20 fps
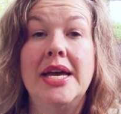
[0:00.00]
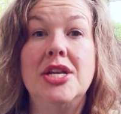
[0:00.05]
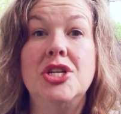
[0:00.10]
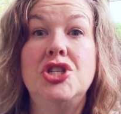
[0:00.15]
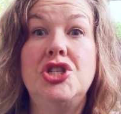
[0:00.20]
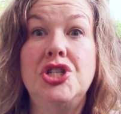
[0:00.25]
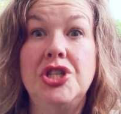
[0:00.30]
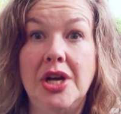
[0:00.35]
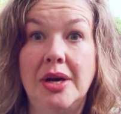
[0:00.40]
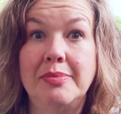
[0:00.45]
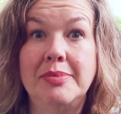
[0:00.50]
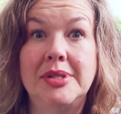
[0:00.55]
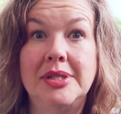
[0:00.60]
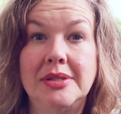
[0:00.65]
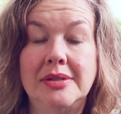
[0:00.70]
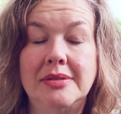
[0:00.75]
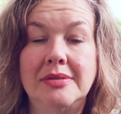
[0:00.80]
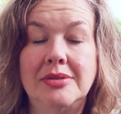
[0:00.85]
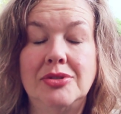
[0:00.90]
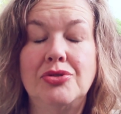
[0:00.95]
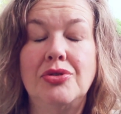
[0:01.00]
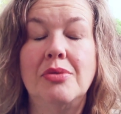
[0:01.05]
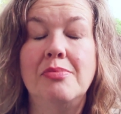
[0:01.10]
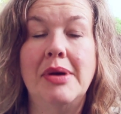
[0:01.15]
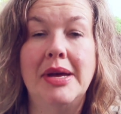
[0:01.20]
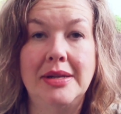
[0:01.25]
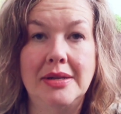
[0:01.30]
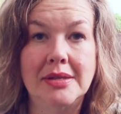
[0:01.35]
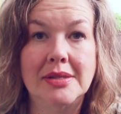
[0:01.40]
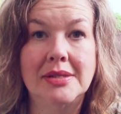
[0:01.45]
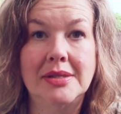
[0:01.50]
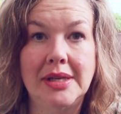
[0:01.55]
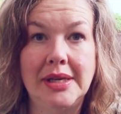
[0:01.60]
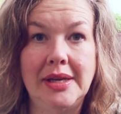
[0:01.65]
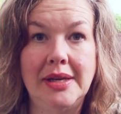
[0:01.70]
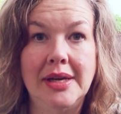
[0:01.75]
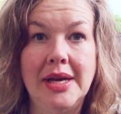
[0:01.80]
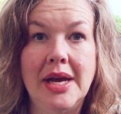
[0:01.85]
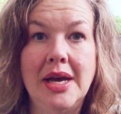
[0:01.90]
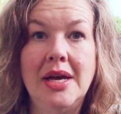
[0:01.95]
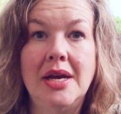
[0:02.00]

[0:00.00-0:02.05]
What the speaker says: jumped tremendously.